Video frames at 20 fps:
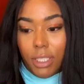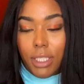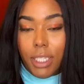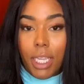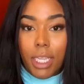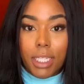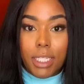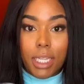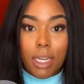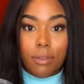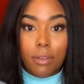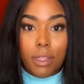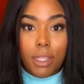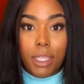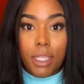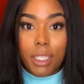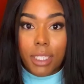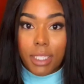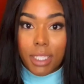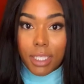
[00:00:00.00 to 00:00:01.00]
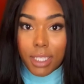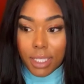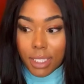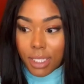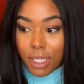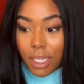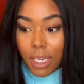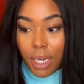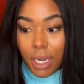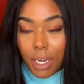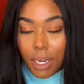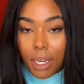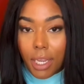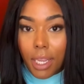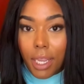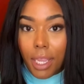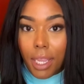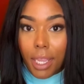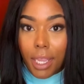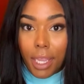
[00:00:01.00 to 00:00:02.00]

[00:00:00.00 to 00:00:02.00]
taste everything, because this isn't it.